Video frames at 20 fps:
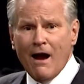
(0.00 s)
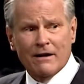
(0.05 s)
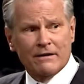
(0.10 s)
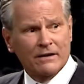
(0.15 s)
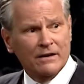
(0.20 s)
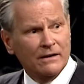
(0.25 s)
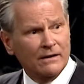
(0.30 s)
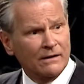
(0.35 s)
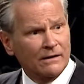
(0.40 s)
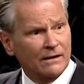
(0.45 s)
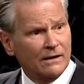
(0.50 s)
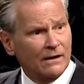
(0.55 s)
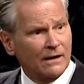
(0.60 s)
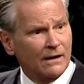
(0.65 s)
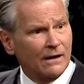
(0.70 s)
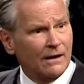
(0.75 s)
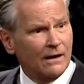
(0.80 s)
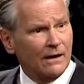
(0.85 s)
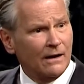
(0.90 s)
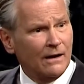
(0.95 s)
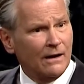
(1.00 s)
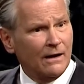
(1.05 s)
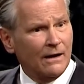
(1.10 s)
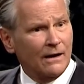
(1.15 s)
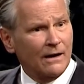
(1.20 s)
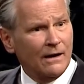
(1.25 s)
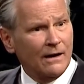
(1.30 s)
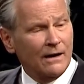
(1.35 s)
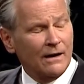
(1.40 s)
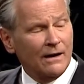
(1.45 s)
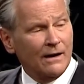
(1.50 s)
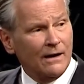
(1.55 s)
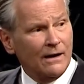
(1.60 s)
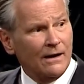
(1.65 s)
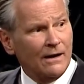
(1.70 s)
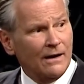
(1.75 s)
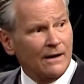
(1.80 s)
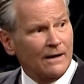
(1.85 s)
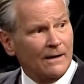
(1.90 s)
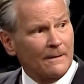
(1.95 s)
Amen. Yes.
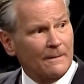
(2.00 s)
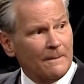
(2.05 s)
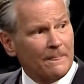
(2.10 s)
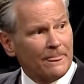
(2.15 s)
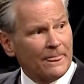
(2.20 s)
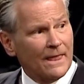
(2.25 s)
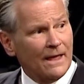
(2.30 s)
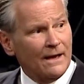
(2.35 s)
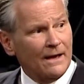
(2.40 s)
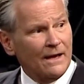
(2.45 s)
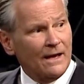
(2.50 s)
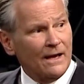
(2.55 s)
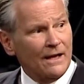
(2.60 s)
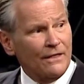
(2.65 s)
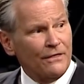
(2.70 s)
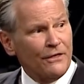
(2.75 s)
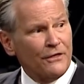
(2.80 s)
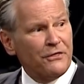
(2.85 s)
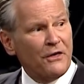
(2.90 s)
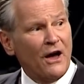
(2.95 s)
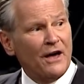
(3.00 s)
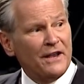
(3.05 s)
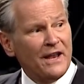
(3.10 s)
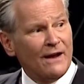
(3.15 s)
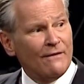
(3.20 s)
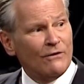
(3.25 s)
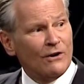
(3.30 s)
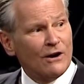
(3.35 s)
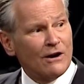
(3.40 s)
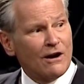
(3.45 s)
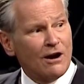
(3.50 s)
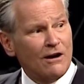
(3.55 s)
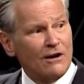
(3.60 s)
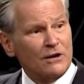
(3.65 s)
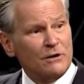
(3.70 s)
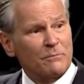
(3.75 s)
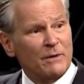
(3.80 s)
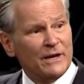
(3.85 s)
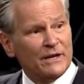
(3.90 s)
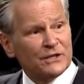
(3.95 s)
Amen. Yes. The thought never occurred
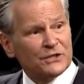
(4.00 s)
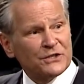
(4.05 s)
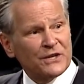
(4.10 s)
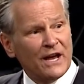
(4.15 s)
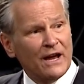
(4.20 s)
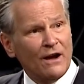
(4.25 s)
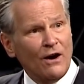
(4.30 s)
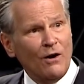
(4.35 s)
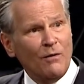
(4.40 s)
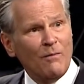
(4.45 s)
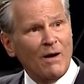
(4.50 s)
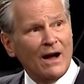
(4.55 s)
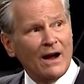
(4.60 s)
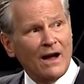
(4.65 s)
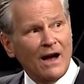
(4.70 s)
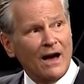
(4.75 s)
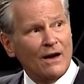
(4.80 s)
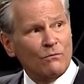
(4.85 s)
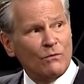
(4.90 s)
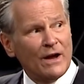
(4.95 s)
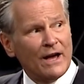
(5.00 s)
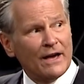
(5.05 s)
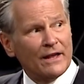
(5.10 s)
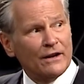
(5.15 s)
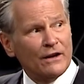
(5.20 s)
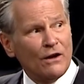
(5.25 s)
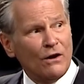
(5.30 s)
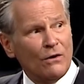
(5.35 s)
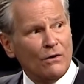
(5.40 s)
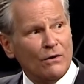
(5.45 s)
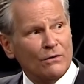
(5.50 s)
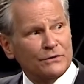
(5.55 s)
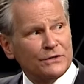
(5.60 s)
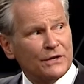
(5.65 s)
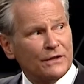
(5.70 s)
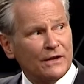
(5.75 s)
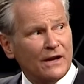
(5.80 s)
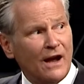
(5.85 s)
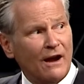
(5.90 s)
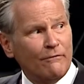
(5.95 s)
to me to say, oh, my God, we got to go
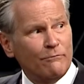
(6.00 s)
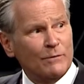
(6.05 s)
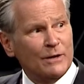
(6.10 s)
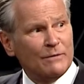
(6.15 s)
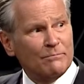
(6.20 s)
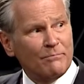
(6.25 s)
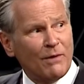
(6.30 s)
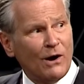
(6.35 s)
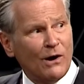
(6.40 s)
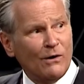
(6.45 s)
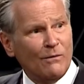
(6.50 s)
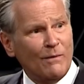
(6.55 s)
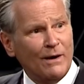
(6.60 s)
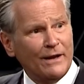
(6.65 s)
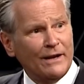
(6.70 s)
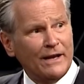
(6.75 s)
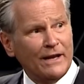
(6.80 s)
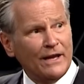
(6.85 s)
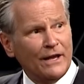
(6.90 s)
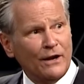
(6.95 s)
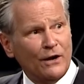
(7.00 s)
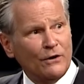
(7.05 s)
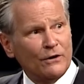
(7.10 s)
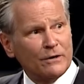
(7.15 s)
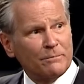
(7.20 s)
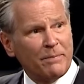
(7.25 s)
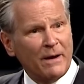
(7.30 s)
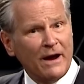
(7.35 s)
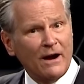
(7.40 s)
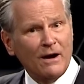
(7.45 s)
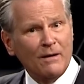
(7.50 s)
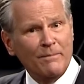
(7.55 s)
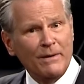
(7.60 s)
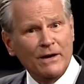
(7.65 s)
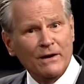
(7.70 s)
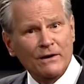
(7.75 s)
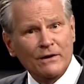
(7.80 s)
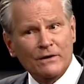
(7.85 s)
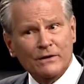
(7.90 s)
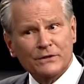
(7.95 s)
to the government and borrow money, you know, to pay our
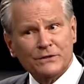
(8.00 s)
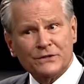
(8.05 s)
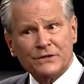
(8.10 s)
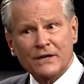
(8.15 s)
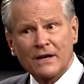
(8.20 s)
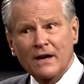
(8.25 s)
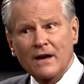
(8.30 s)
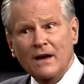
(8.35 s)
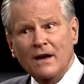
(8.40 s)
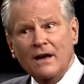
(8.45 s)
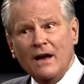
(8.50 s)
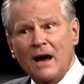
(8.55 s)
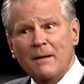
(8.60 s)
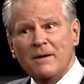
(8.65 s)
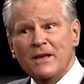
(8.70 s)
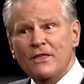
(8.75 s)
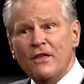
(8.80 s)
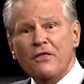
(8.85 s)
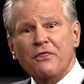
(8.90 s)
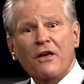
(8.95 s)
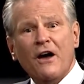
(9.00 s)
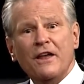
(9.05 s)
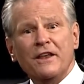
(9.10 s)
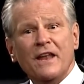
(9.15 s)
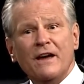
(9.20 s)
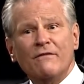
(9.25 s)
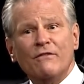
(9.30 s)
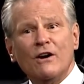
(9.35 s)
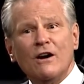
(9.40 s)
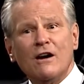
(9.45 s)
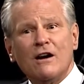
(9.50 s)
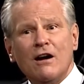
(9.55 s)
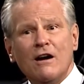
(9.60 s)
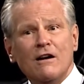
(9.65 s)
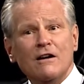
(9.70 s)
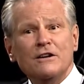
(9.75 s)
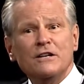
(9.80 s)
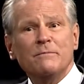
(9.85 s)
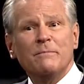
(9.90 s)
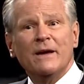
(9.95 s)
bills. I mean, the thought never
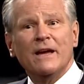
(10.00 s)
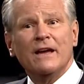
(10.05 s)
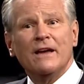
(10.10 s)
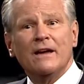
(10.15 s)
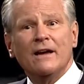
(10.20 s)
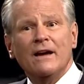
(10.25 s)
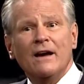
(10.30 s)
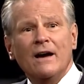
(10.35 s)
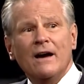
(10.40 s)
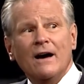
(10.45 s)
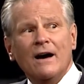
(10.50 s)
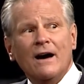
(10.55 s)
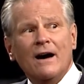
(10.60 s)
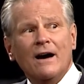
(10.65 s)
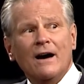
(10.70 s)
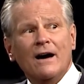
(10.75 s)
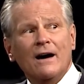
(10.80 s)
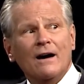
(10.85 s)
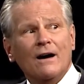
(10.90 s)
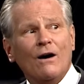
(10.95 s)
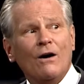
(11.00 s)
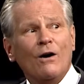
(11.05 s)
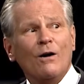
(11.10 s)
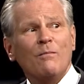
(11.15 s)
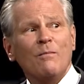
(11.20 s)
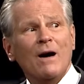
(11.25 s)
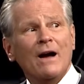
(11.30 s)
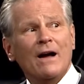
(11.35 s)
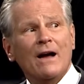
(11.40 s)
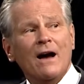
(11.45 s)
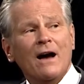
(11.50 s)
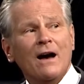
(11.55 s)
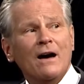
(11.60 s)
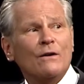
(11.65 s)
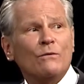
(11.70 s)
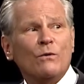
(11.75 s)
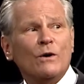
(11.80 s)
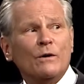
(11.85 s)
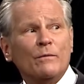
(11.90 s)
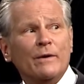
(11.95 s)
occurred to me, uh, oh my
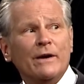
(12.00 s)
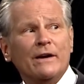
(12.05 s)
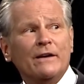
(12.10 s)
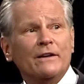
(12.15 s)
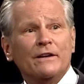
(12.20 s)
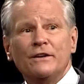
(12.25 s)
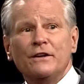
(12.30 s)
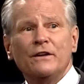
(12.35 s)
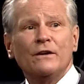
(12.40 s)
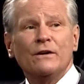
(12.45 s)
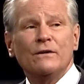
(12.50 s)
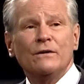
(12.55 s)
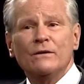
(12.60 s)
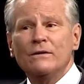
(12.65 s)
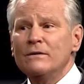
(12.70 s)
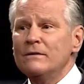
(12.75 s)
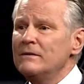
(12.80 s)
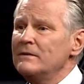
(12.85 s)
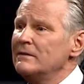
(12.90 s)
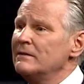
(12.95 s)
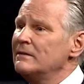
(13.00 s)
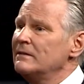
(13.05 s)
God, what are we going to do?